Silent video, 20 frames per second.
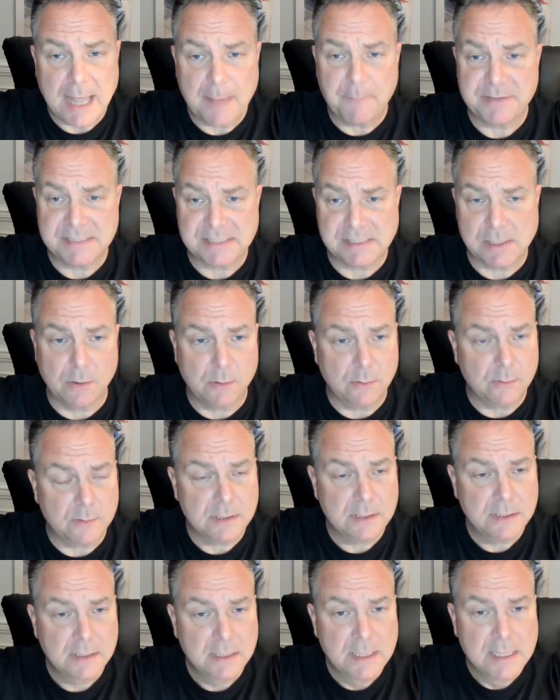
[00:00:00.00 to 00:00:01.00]
episode.
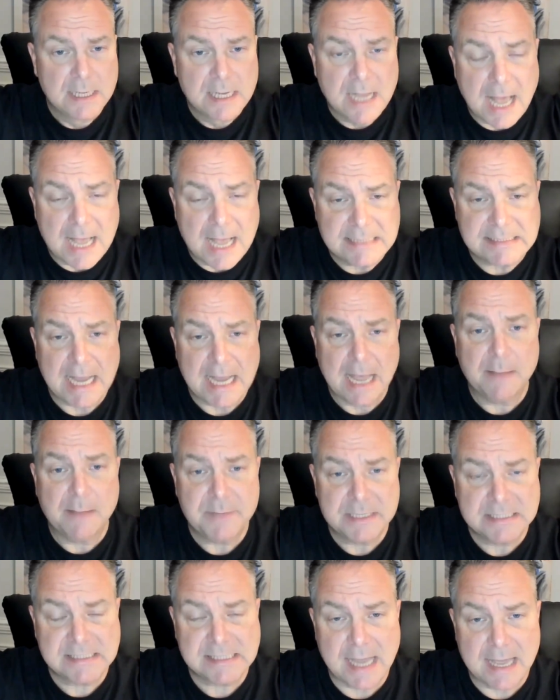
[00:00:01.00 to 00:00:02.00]
Guys, I'm
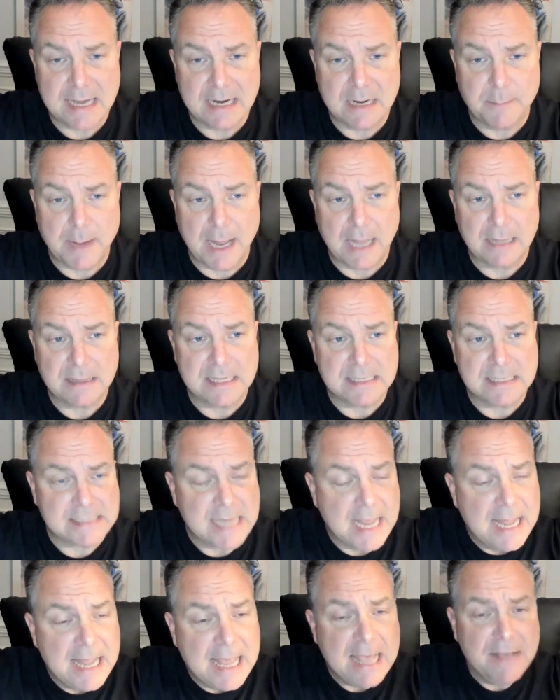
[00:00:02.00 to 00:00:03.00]
excited about this.
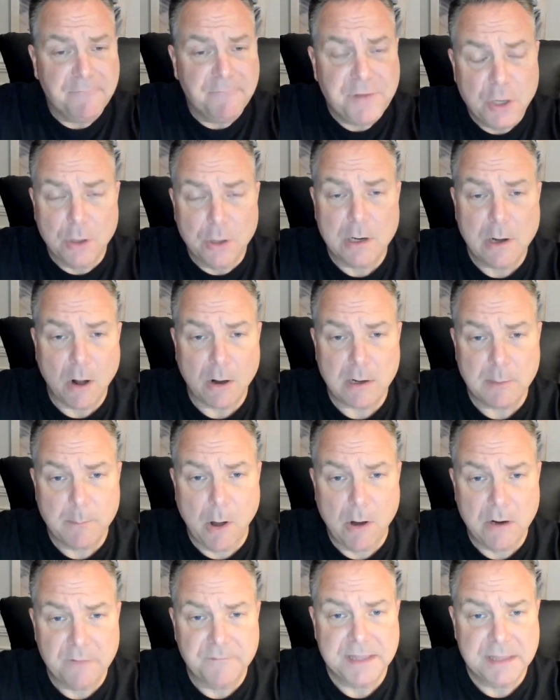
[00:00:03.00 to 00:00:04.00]
If you're an
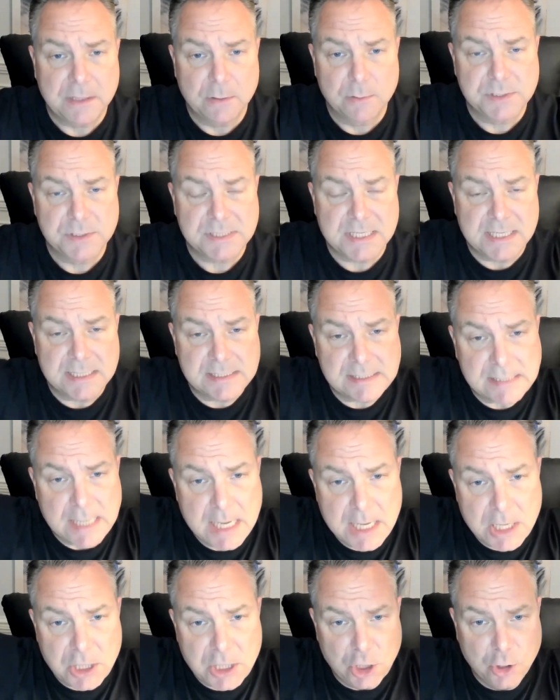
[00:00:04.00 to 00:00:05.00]
automotive enthusiast,
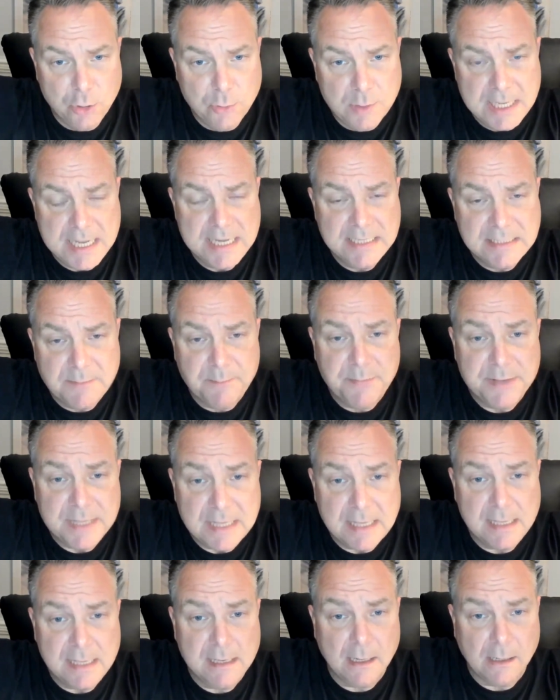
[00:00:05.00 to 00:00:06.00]
you need to be
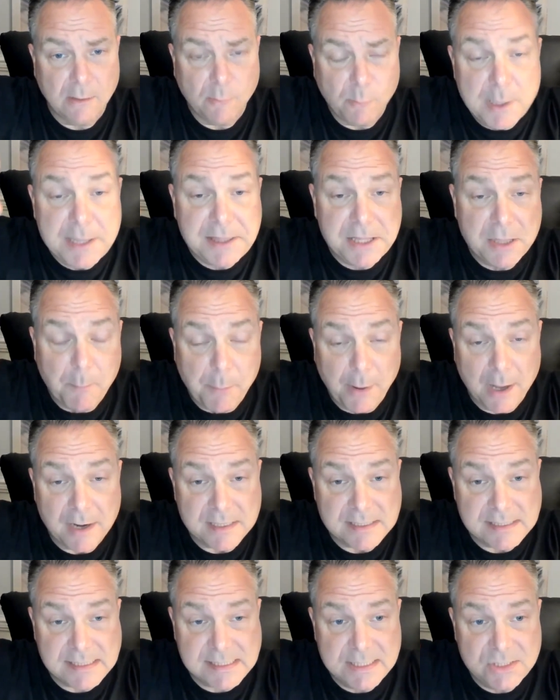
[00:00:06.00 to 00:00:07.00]
here with your buddy
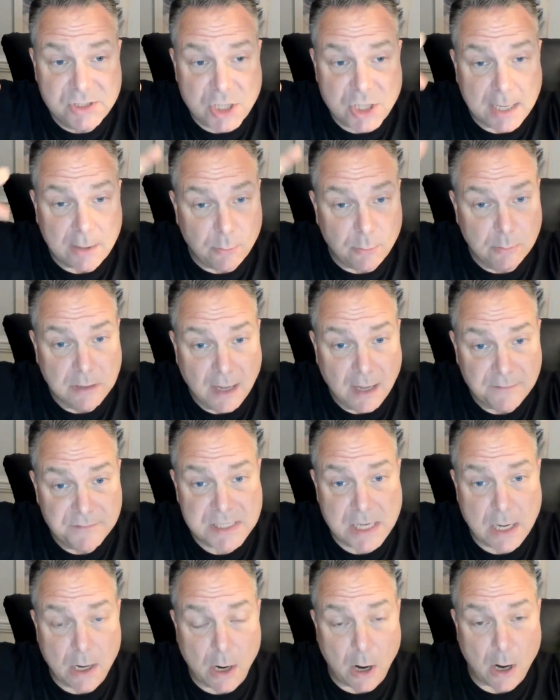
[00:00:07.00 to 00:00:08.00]
CJ, who loves
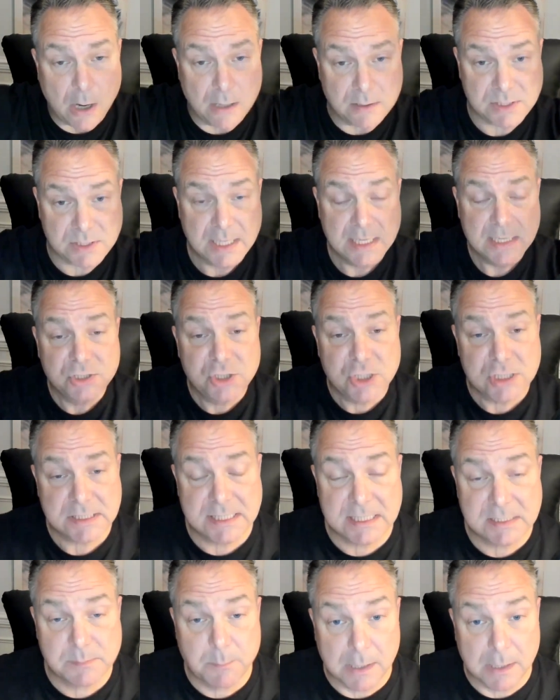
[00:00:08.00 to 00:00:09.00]
cars
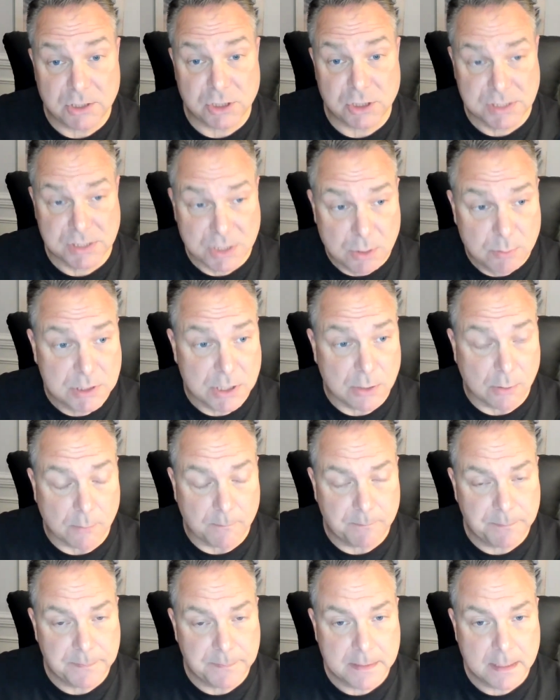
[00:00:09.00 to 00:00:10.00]
just as much as you do.
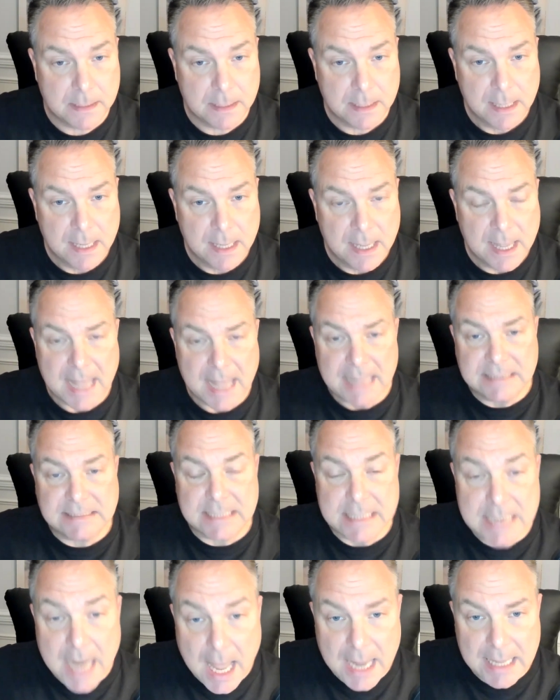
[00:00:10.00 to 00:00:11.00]
And
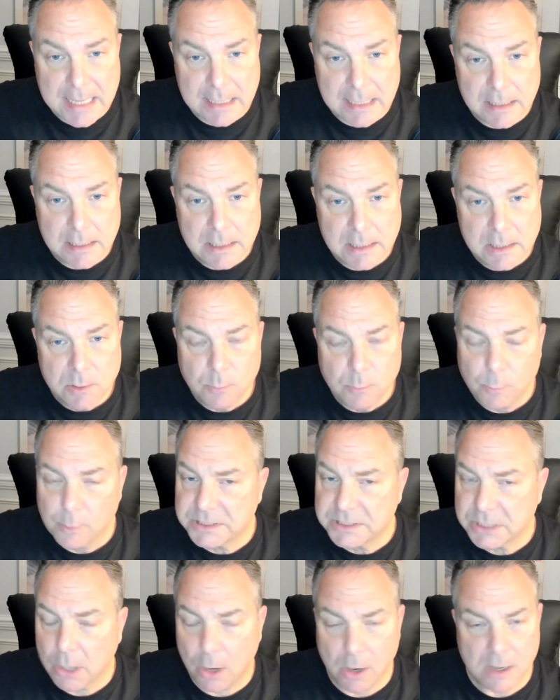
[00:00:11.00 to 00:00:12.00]
tonight, we're
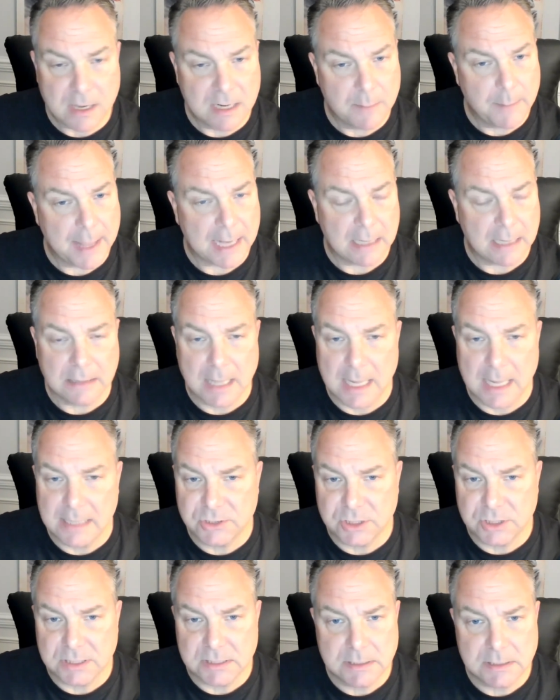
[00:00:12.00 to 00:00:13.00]
talking about a
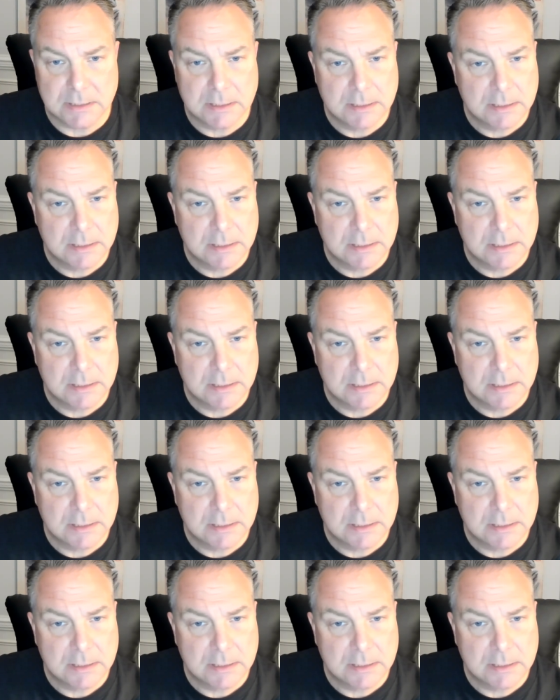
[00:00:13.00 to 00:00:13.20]
legend.